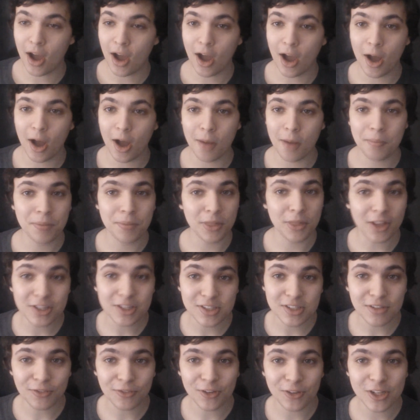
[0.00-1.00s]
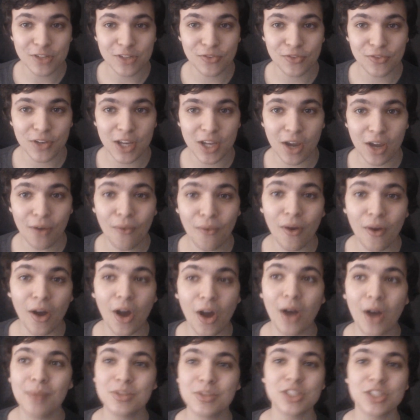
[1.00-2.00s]
But that's it for this video.
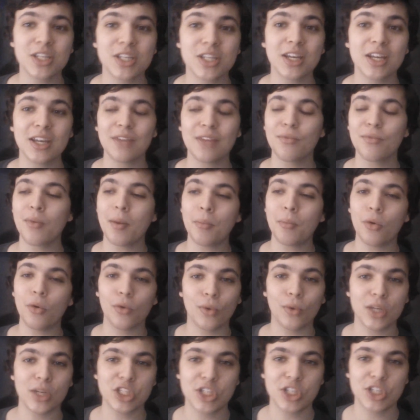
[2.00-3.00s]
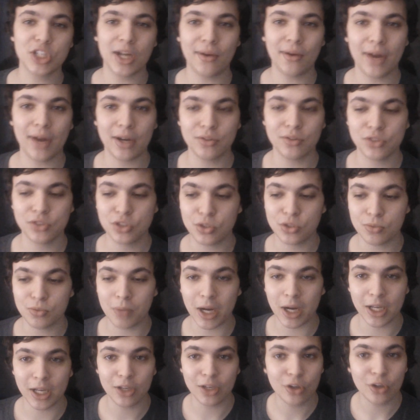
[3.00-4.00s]
I'm just going to give one more quick shout out to
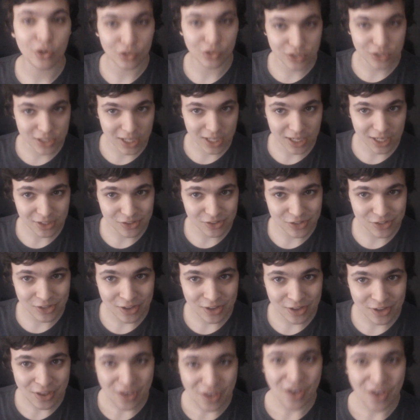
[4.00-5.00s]
my contest.